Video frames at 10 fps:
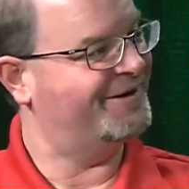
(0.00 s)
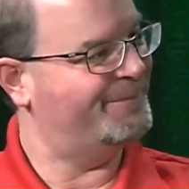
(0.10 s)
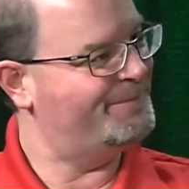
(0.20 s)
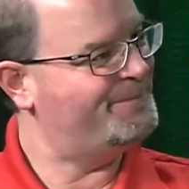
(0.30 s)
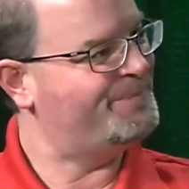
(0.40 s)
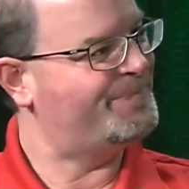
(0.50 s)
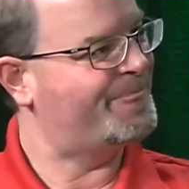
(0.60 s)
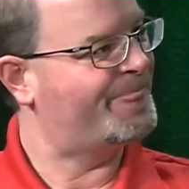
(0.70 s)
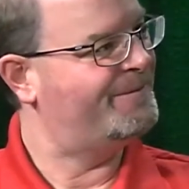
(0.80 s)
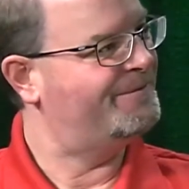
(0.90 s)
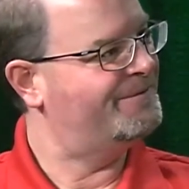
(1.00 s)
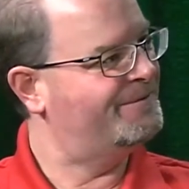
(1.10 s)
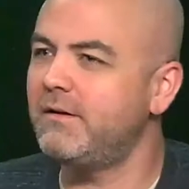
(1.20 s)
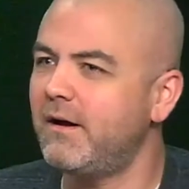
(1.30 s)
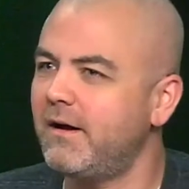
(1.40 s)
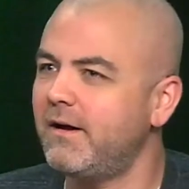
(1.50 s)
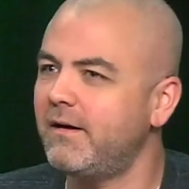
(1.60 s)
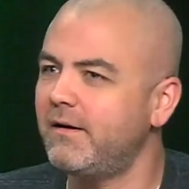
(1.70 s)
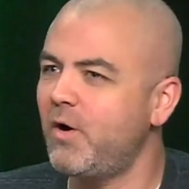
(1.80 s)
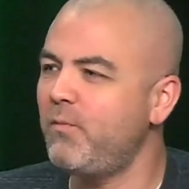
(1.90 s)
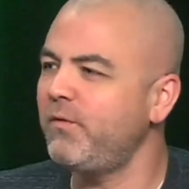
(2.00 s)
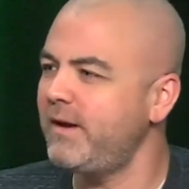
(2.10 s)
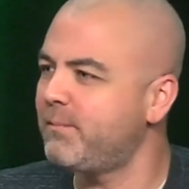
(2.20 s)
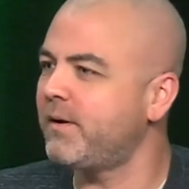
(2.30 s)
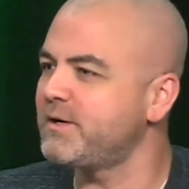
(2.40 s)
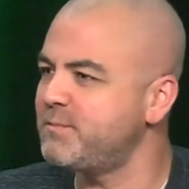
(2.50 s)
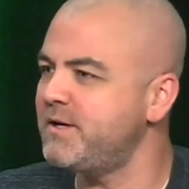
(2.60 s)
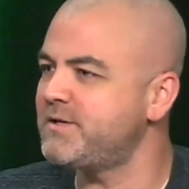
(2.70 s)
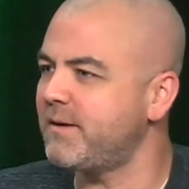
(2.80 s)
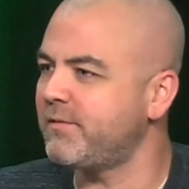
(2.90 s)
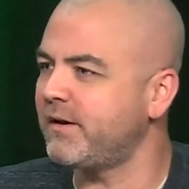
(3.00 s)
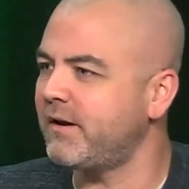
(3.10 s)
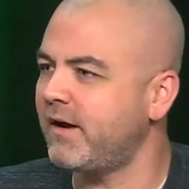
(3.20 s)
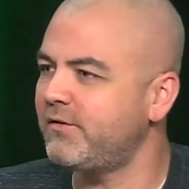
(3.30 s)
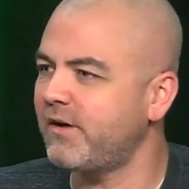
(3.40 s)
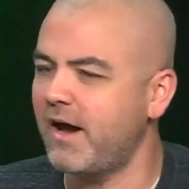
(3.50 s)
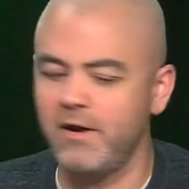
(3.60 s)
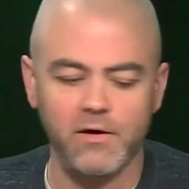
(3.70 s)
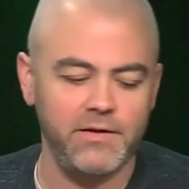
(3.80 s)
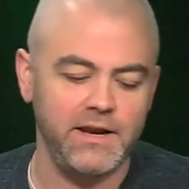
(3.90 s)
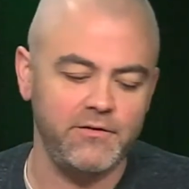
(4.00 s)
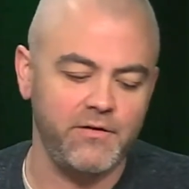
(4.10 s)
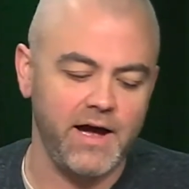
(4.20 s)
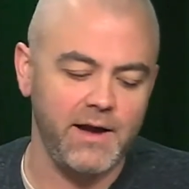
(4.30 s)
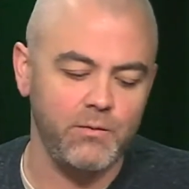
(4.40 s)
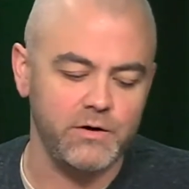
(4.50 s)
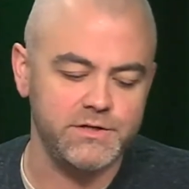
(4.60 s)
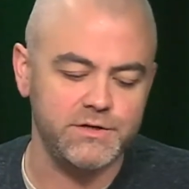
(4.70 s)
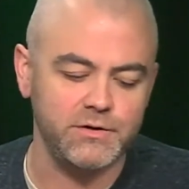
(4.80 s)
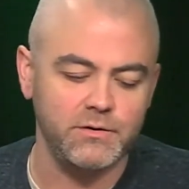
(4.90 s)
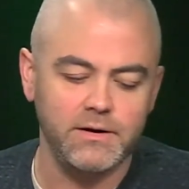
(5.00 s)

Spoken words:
right? So hopefully he brings me something nice. I know that if I were to